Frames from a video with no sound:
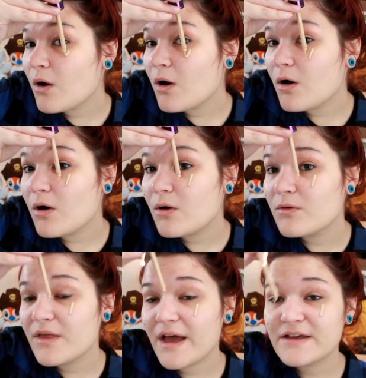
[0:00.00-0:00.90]

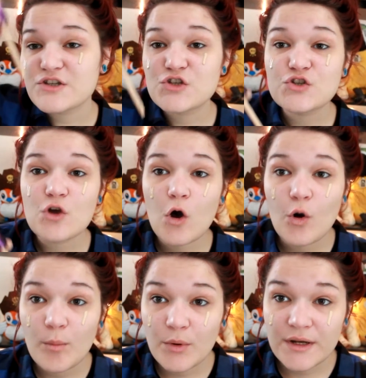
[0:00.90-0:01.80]
Oh, that is
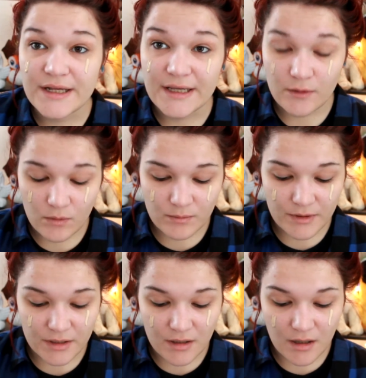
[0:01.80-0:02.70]
so pretty. Oh
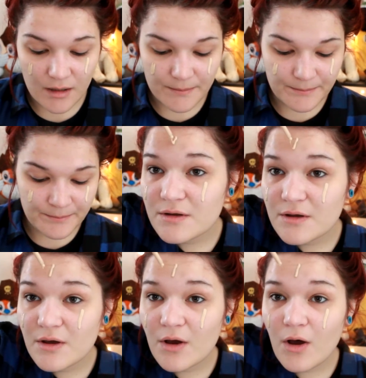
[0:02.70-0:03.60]
my god.
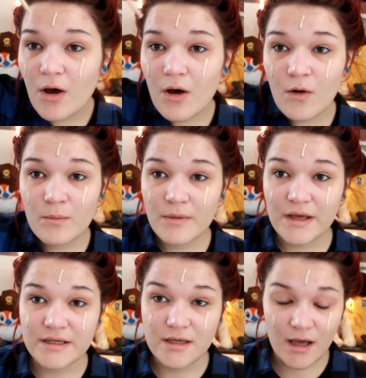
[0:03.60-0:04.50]
Oh
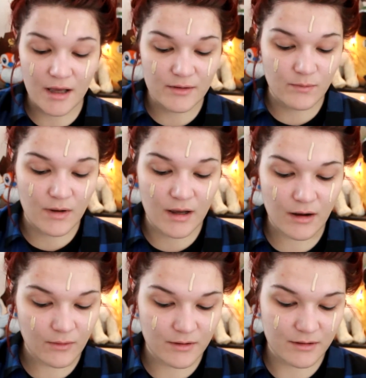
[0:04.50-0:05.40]
my god,
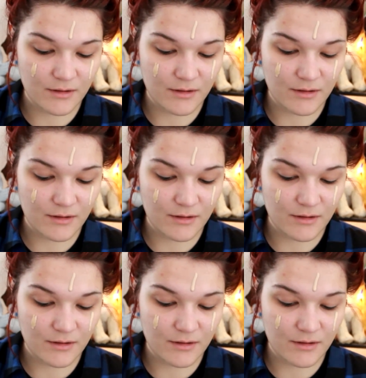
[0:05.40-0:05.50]
wow.